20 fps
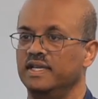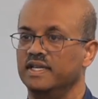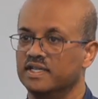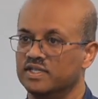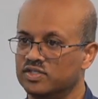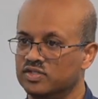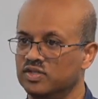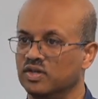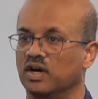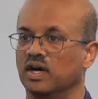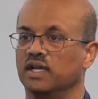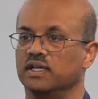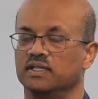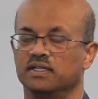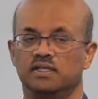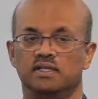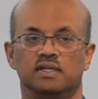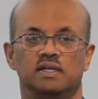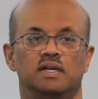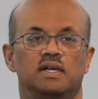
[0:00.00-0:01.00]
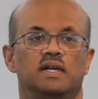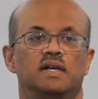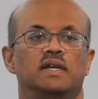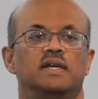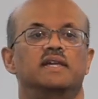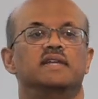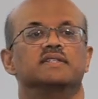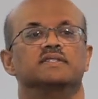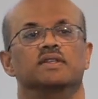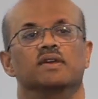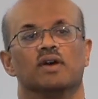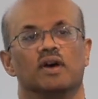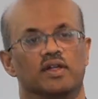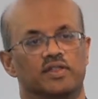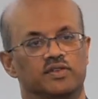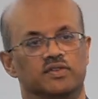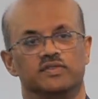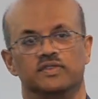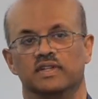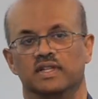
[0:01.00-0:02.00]
He is not. He is the
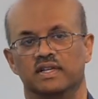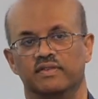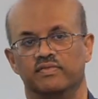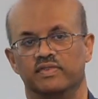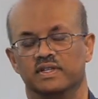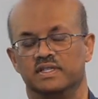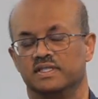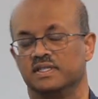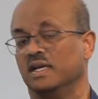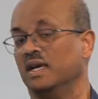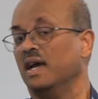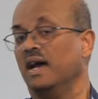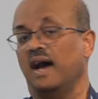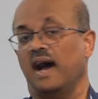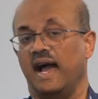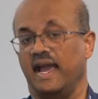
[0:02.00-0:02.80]
author of deliverance.